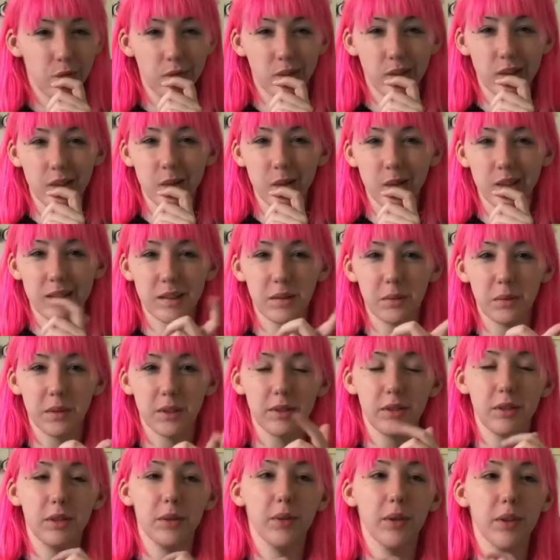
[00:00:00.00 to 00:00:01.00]
First one didn't
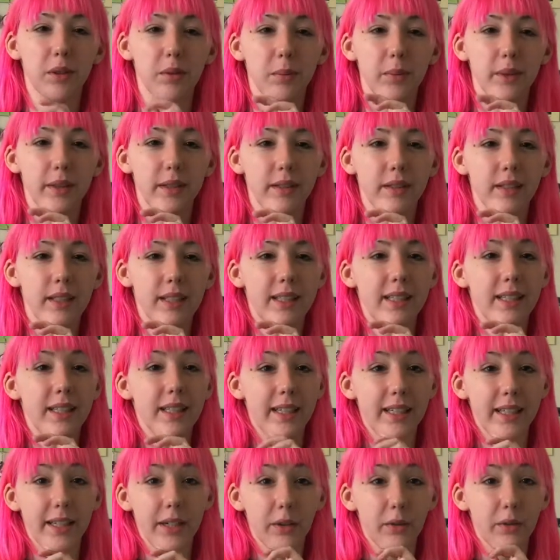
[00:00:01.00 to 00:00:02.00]
work too well, but
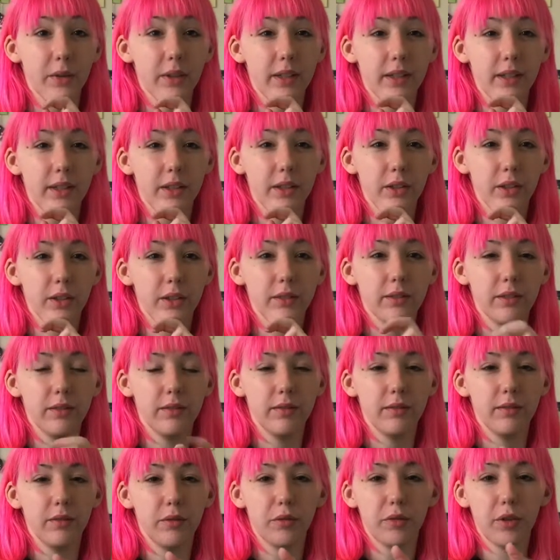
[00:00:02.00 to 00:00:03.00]
I got a really good
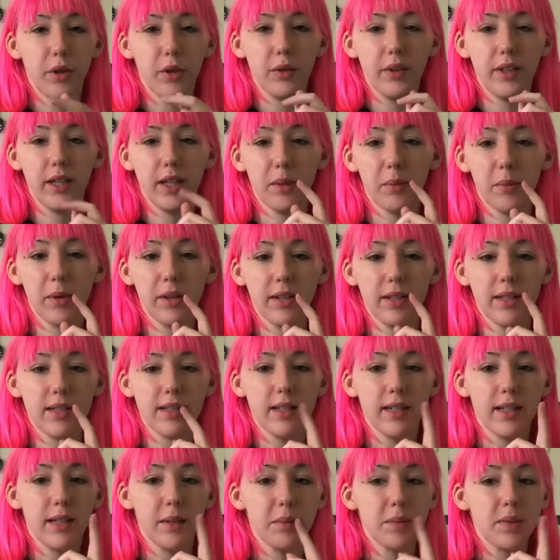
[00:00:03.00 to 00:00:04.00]
phone camera this
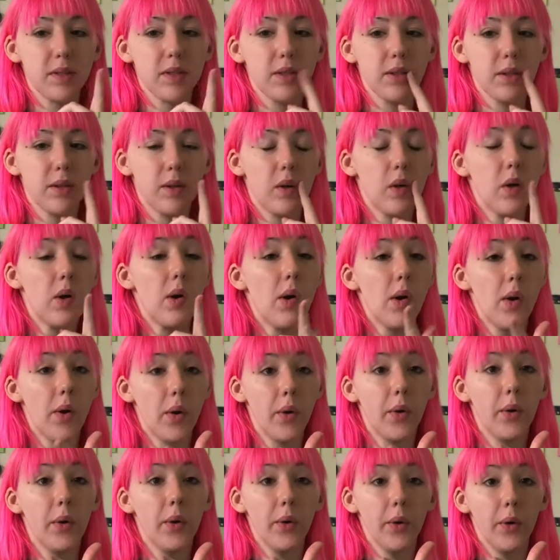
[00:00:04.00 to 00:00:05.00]
time, so
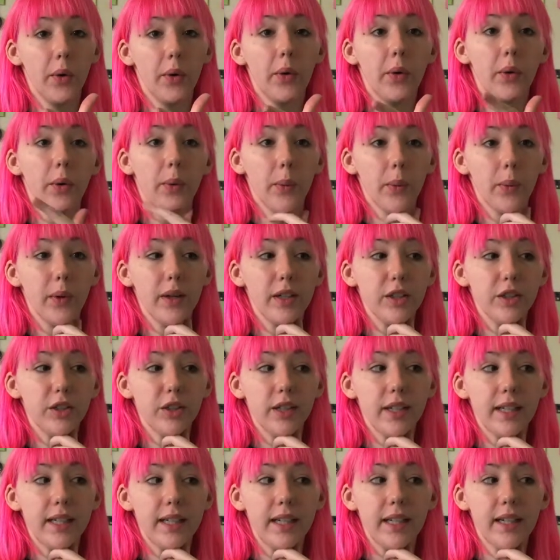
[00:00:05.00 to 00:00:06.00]
we're gonna
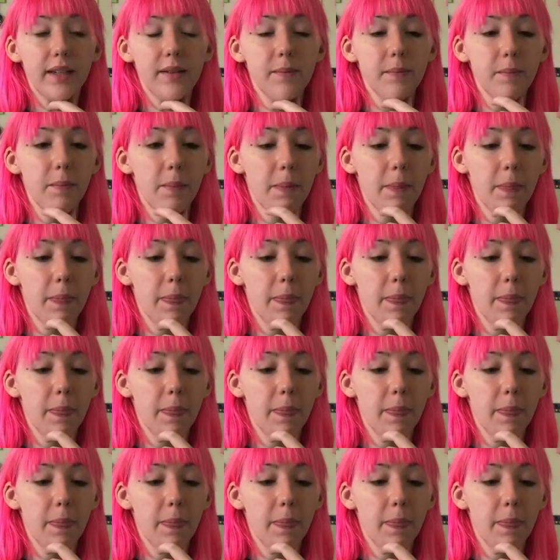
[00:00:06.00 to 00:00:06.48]
try it again.